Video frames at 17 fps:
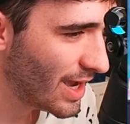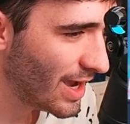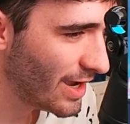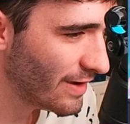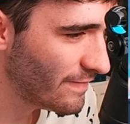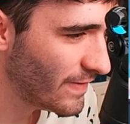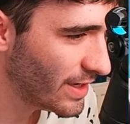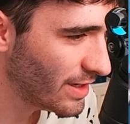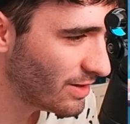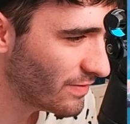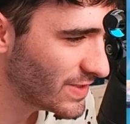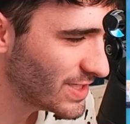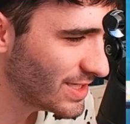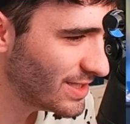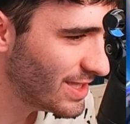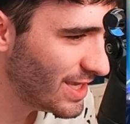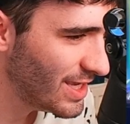I think
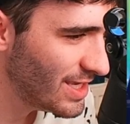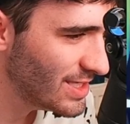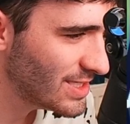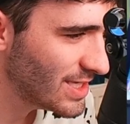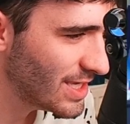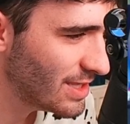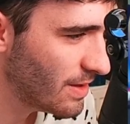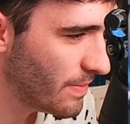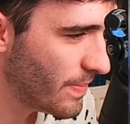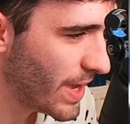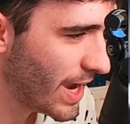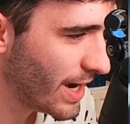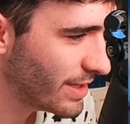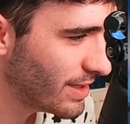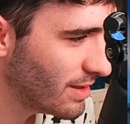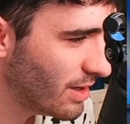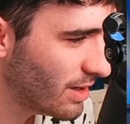obviously these in the
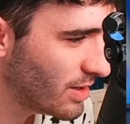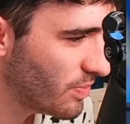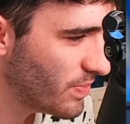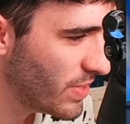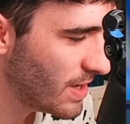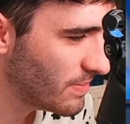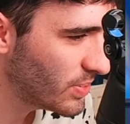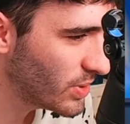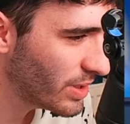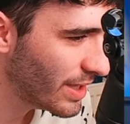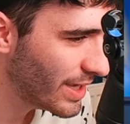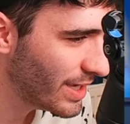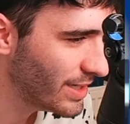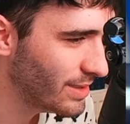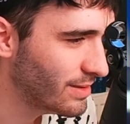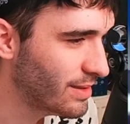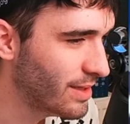back, they look a bit
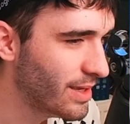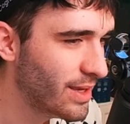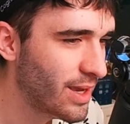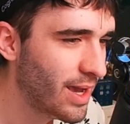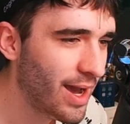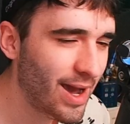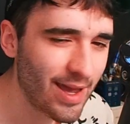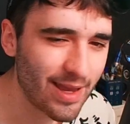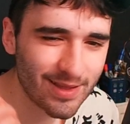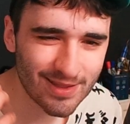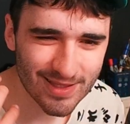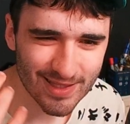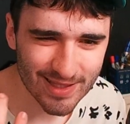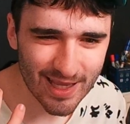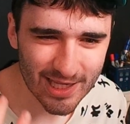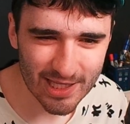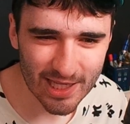plain, and
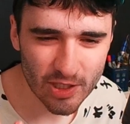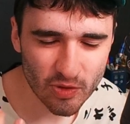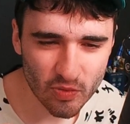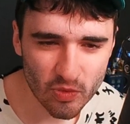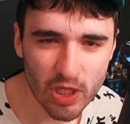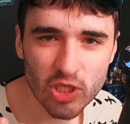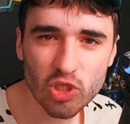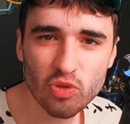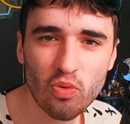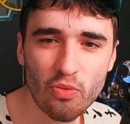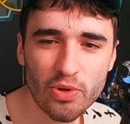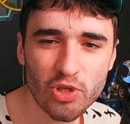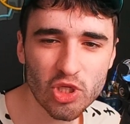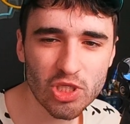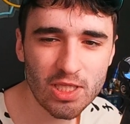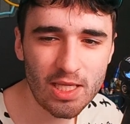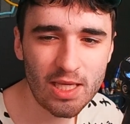this is what
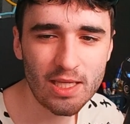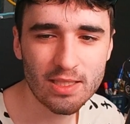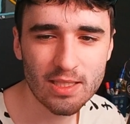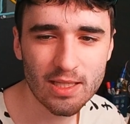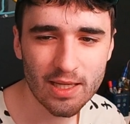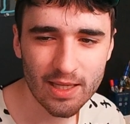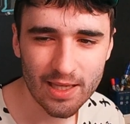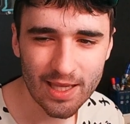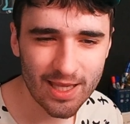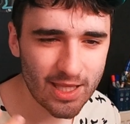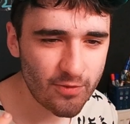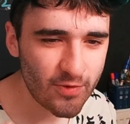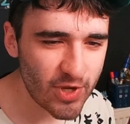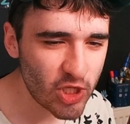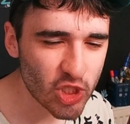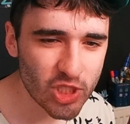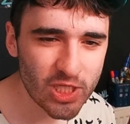we just need.
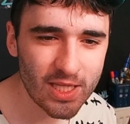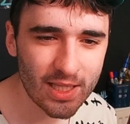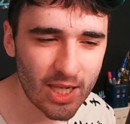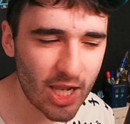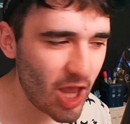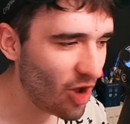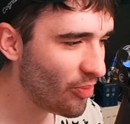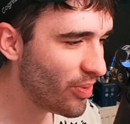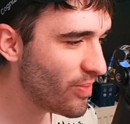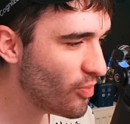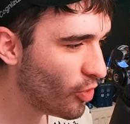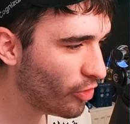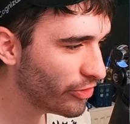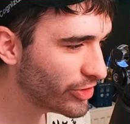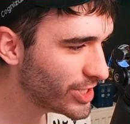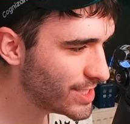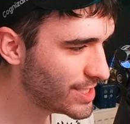We just need a little bit
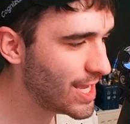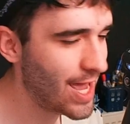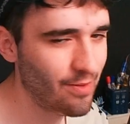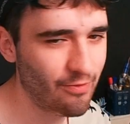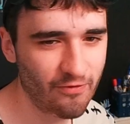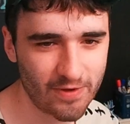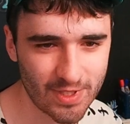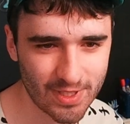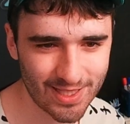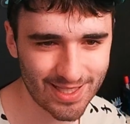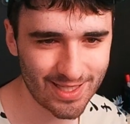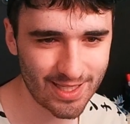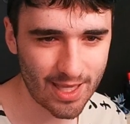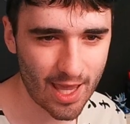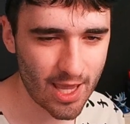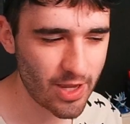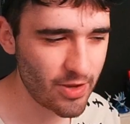more depth to the
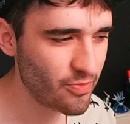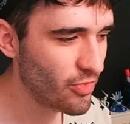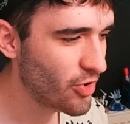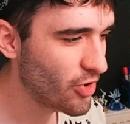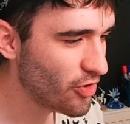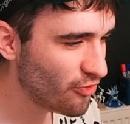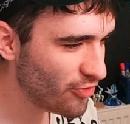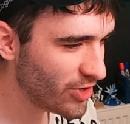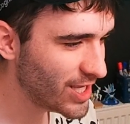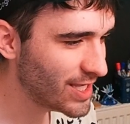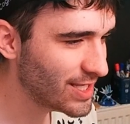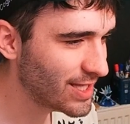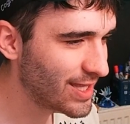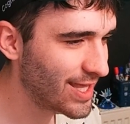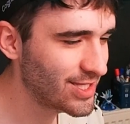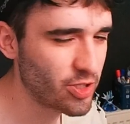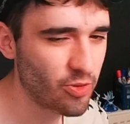game. We need
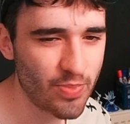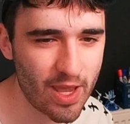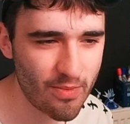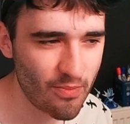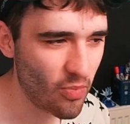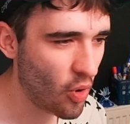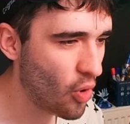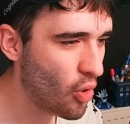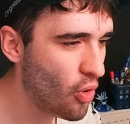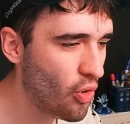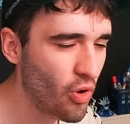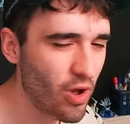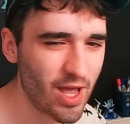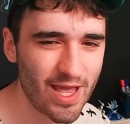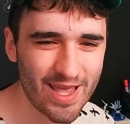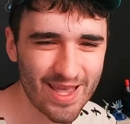a little bit more